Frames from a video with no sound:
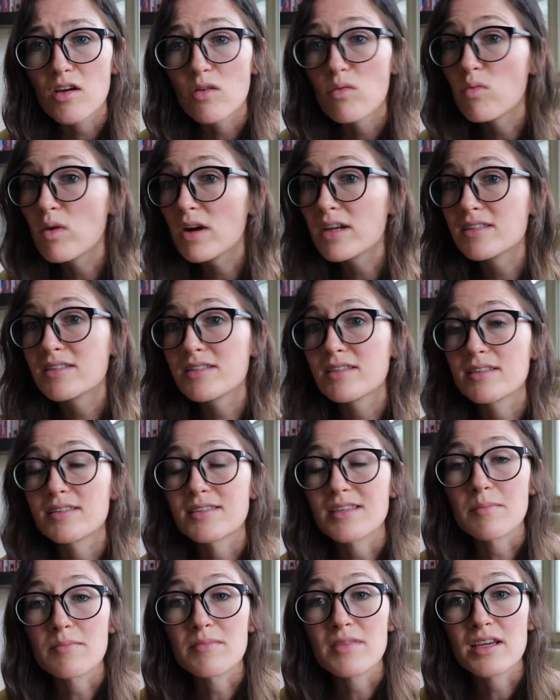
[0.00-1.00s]
Was this
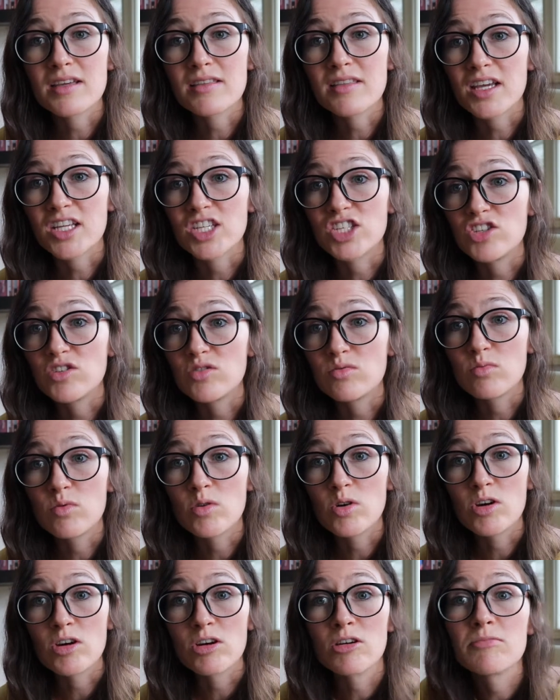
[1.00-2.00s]
something that you
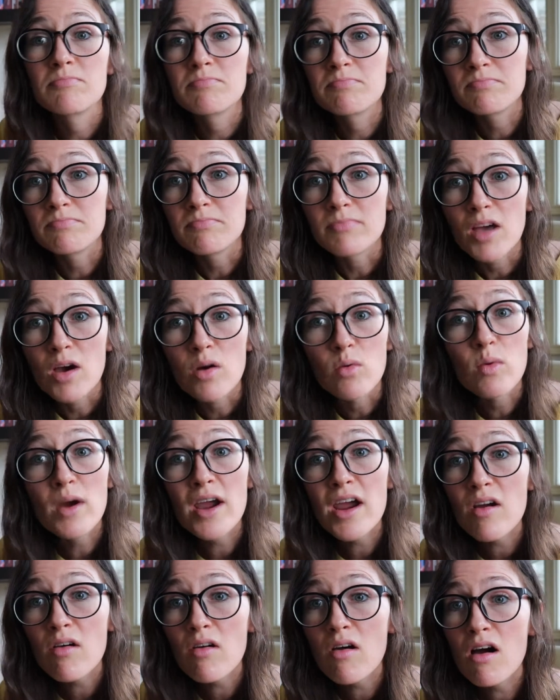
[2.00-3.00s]
were
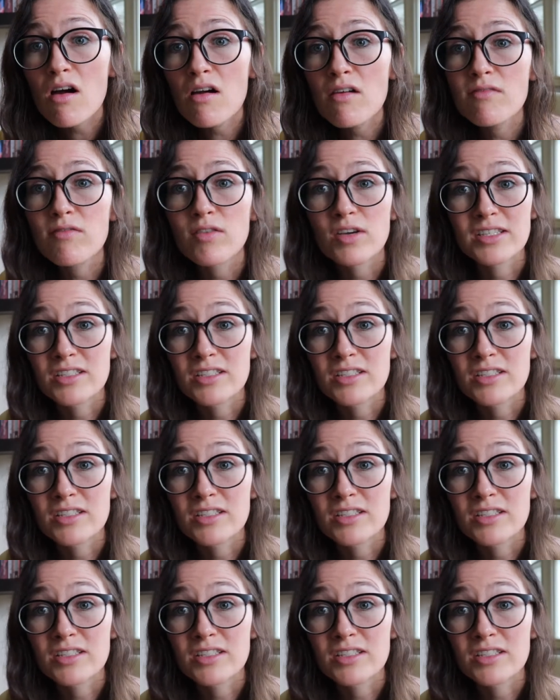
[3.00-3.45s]
aware of?